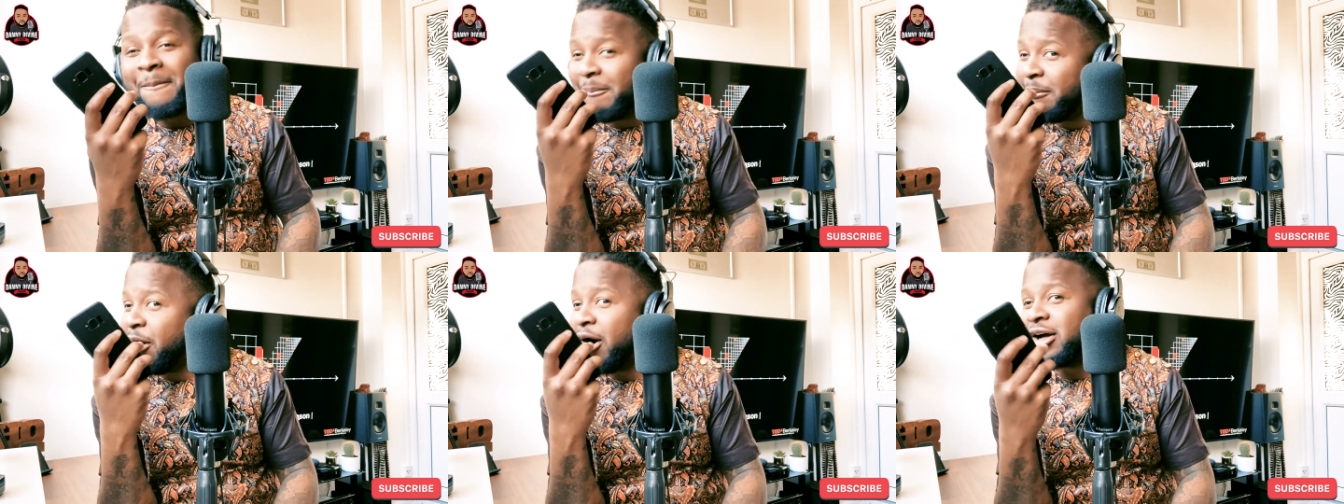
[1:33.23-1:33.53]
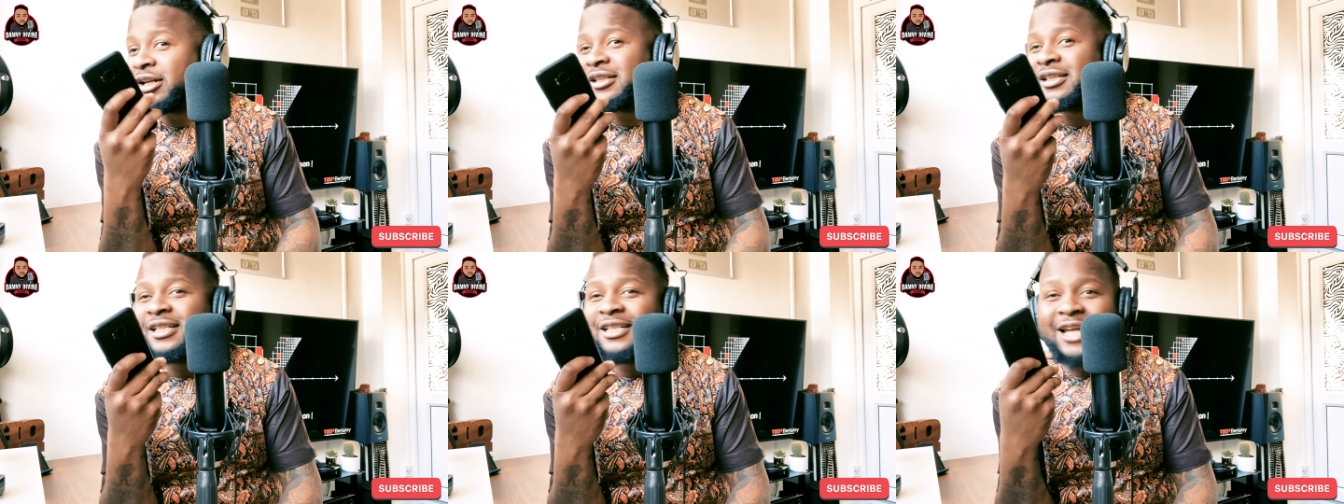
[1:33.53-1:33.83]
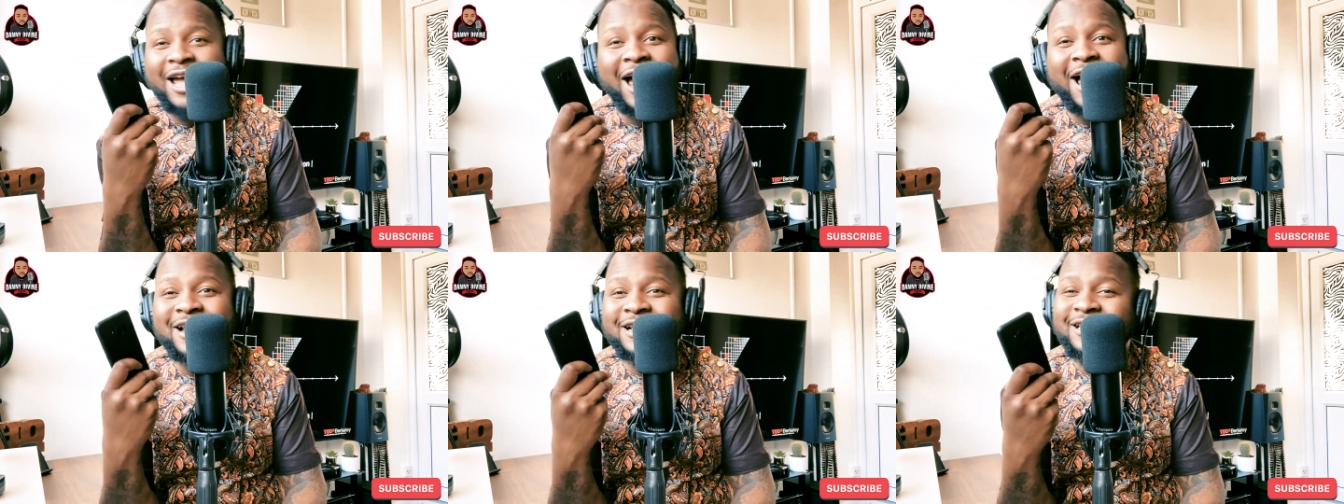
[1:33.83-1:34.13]
but
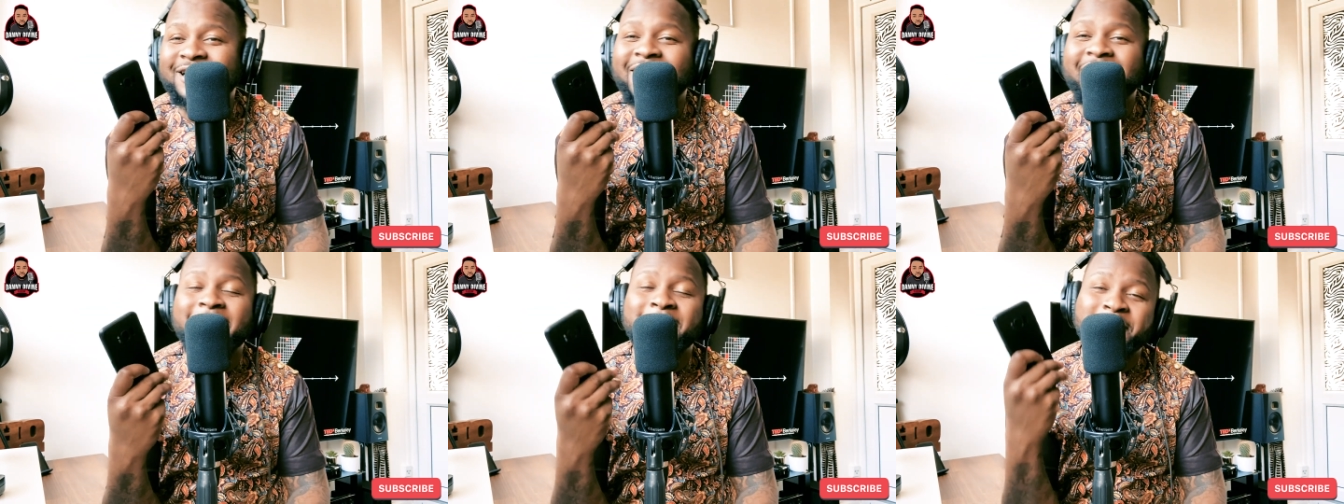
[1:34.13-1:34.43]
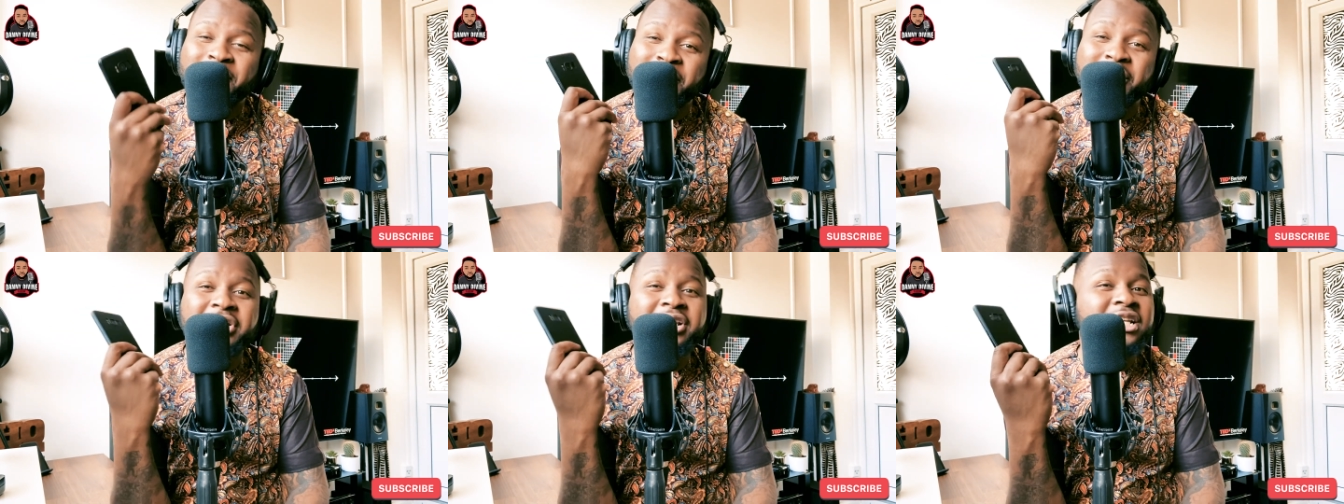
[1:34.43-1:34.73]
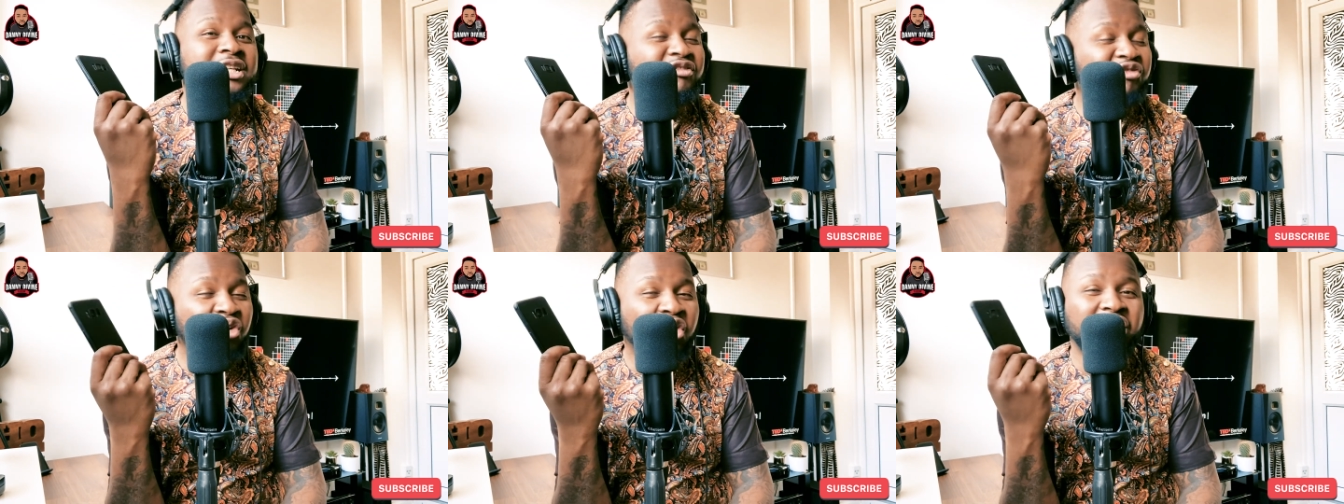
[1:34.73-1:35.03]
yes, putting
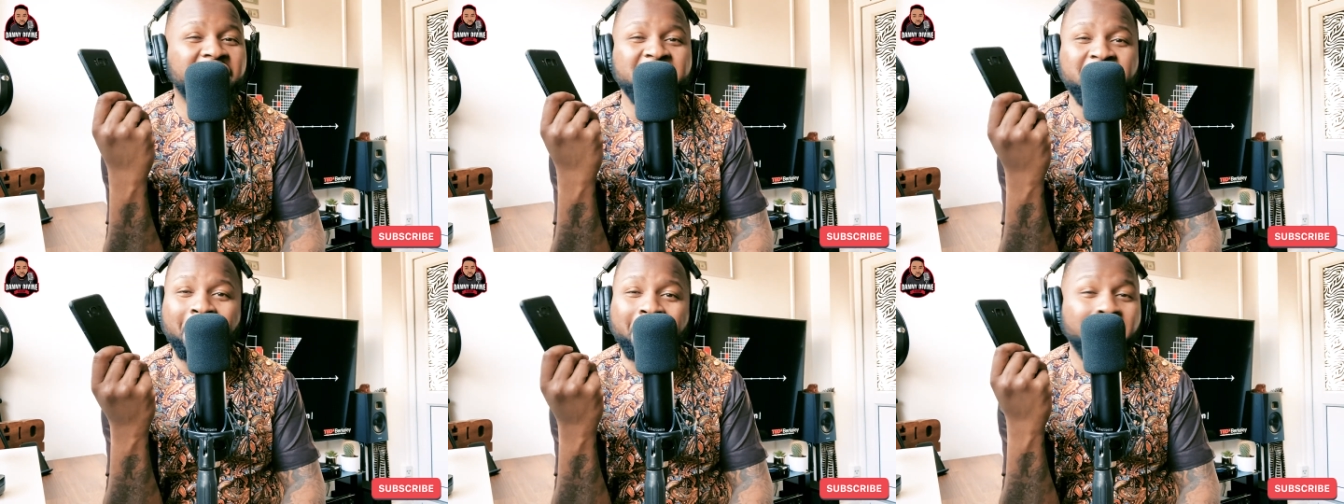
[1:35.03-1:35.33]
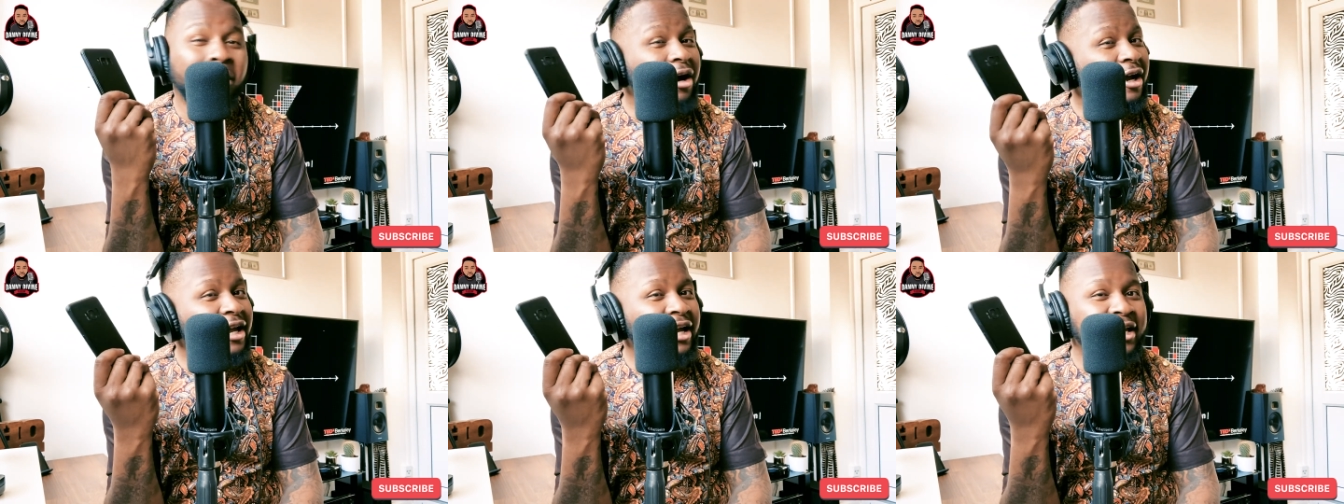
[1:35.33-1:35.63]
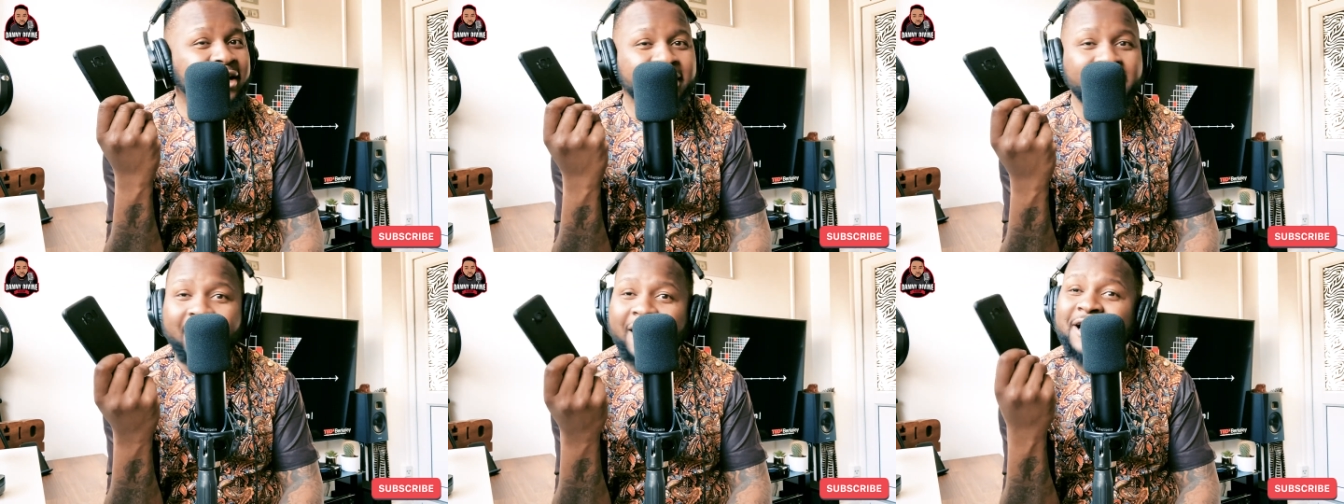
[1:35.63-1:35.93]
this phone in your
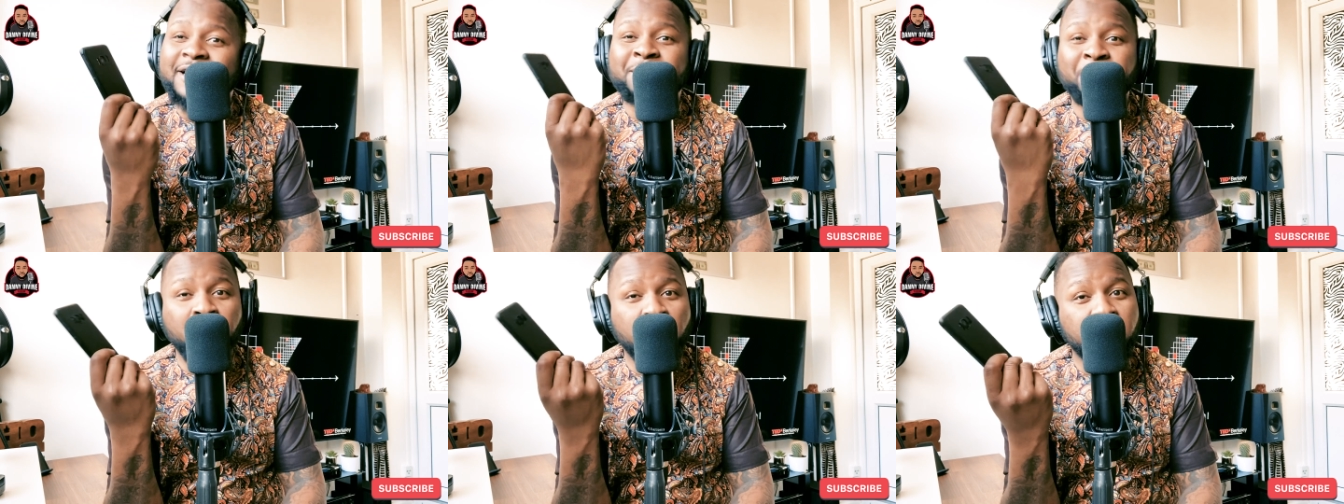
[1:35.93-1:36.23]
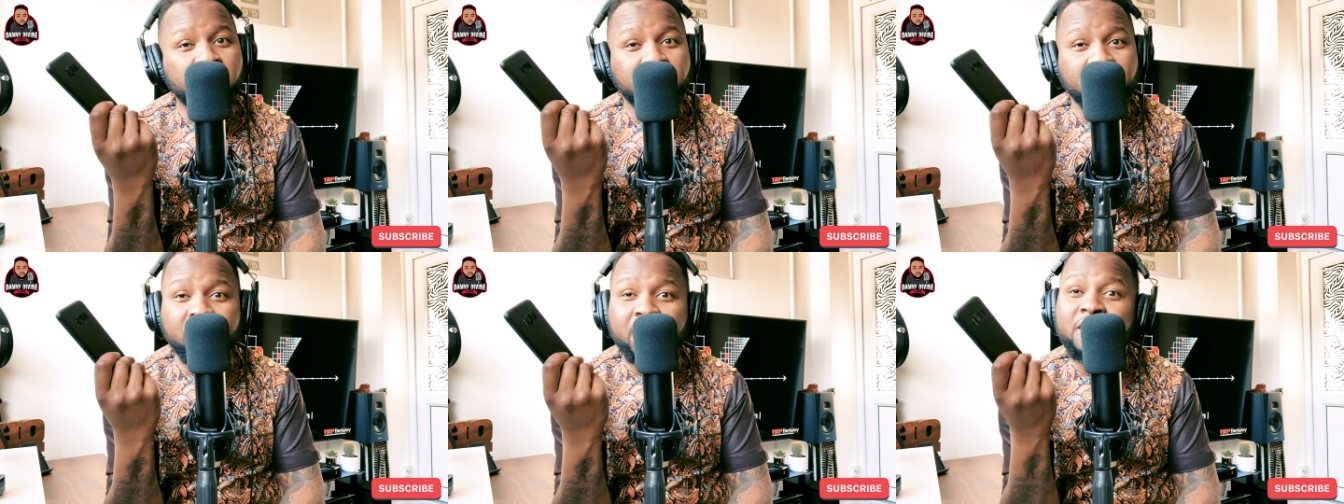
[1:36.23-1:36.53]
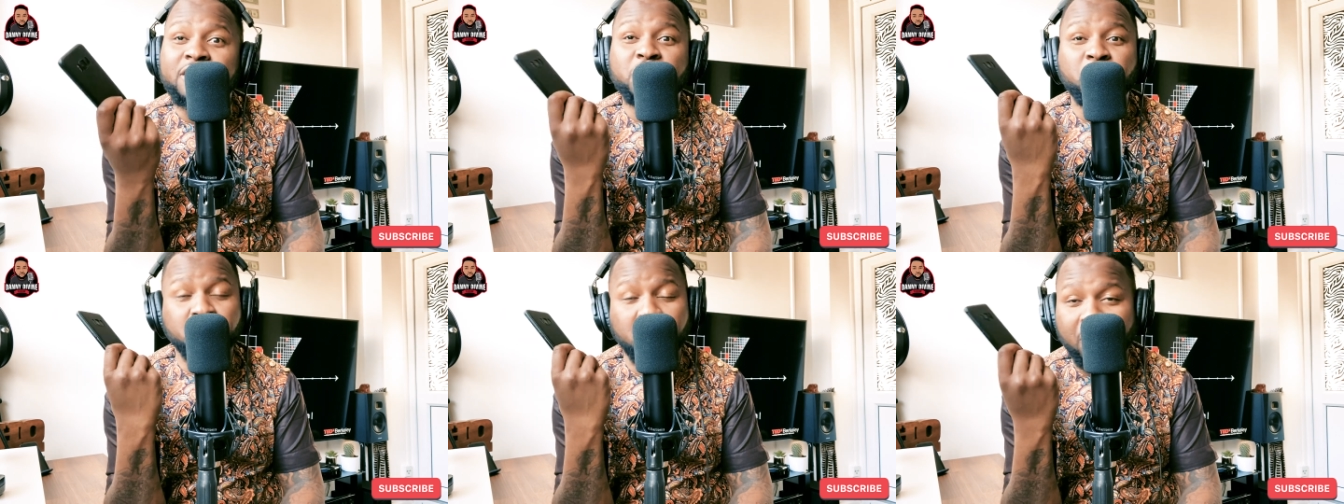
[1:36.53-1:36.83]
pocket is murder
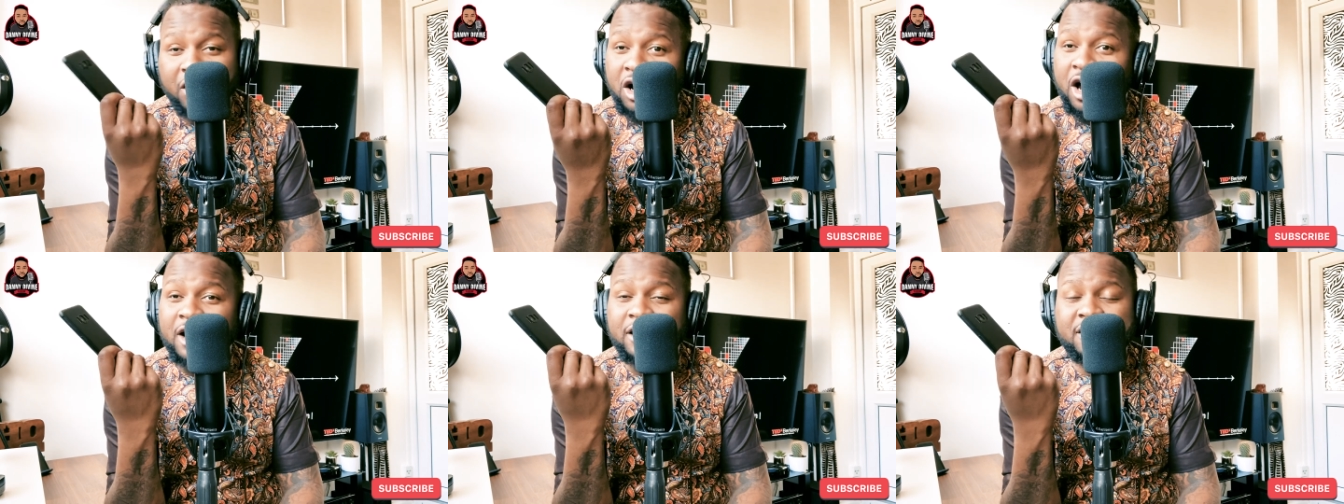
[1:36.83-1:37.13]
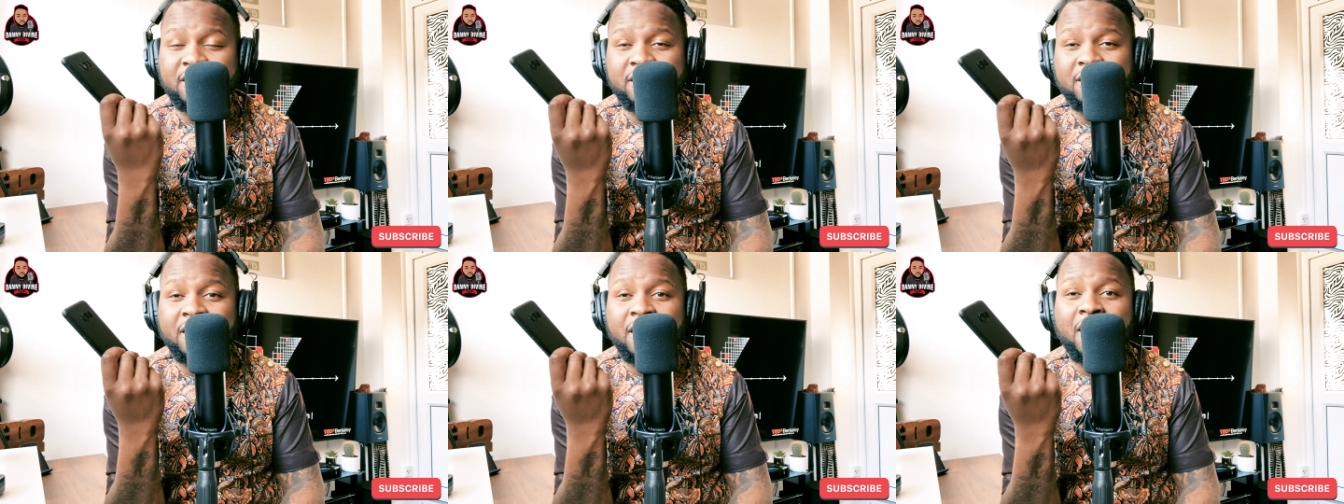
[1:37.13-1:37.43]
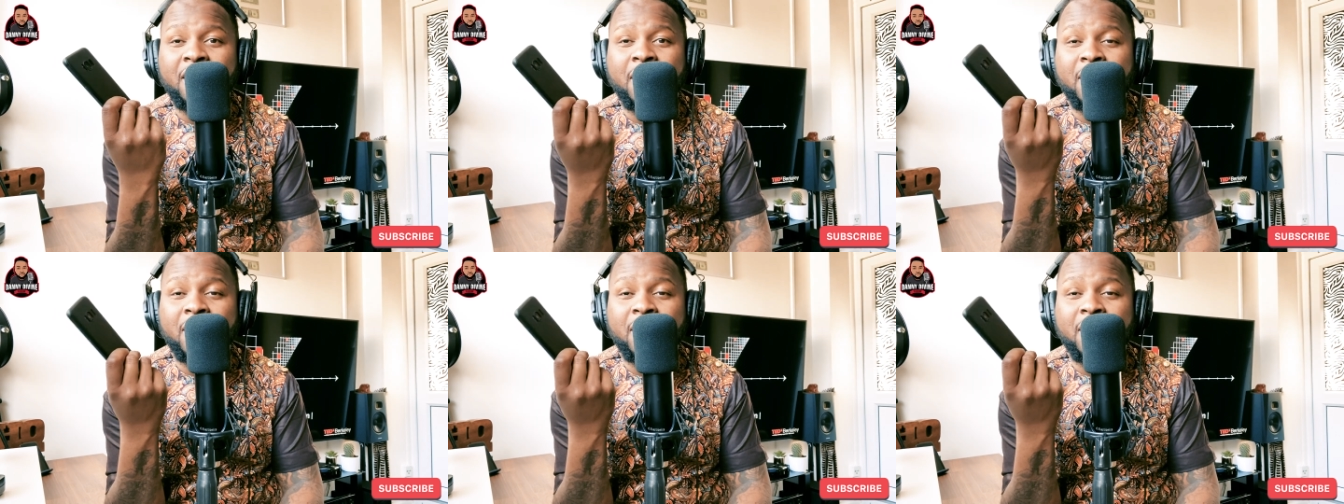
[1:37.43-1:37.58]
So you're nuts.